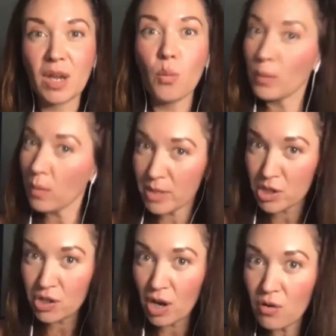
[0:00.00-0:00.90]
one-woman
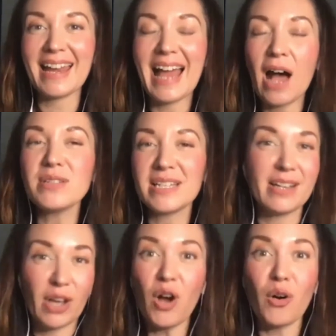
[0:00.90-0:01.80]
show. How did
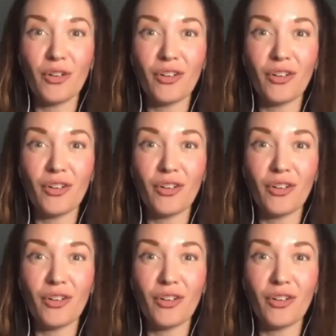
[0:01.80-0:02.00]
it go?